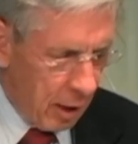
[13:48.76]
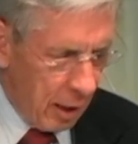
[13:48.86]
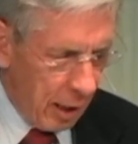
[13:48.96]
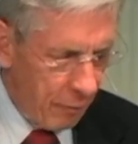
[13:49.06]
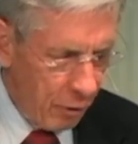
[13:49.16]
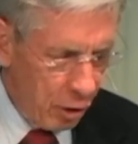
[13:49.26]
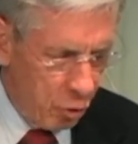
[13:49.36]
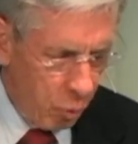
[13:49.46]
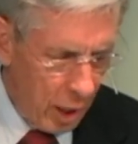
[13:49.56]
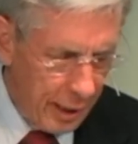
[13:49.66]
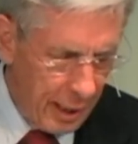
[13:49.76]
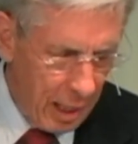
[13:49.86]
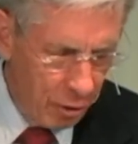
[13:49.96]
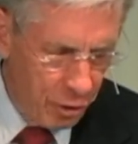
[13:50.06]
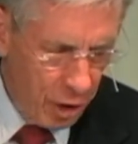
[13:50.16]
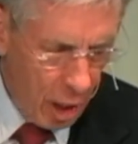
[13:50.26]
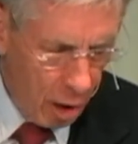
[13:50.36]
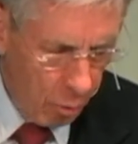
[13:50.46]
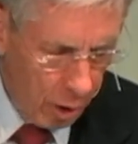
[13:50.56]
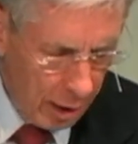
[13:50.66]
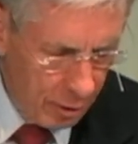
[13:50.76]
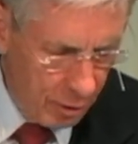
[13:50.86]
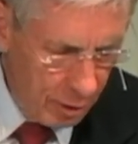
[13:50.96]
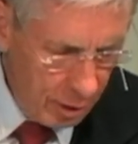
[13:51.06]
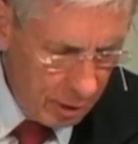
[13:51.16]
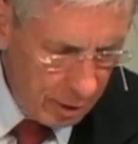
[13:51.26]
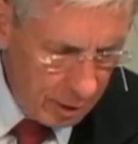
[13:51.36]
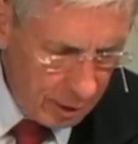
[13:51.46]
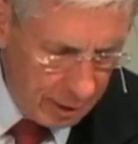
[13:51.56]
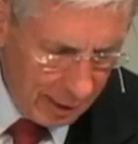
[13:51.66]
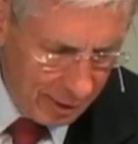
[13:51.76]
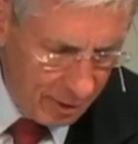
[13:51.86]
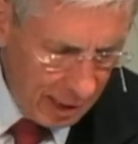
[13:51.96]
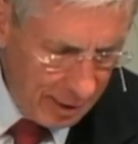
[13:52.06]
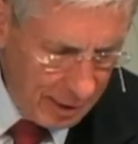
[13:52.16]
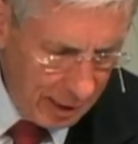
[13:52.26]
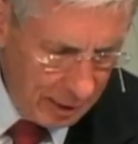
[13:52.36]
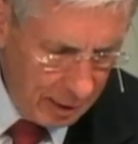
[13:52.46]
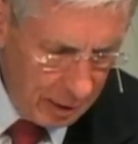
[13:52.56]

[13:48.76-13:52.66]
and verse 1. Now Saul was consenting